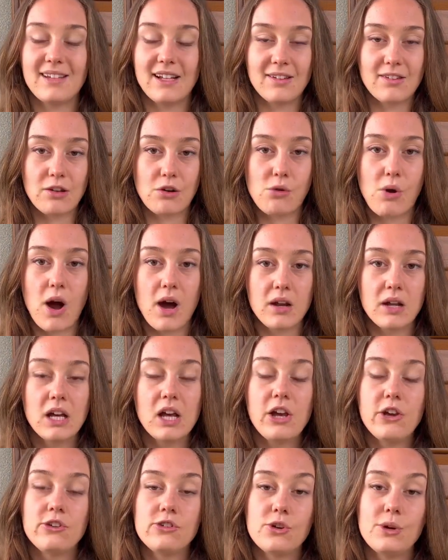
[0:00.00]
and so on.
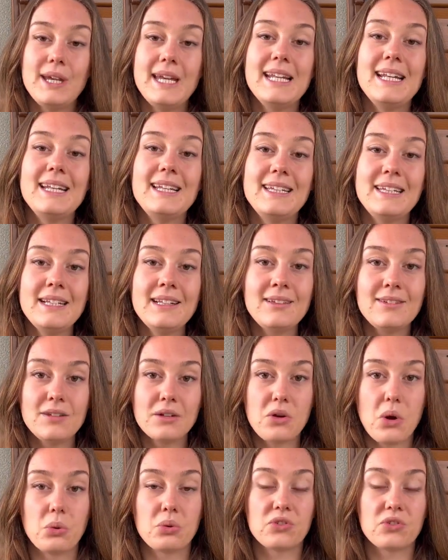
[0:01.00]
So it needs to go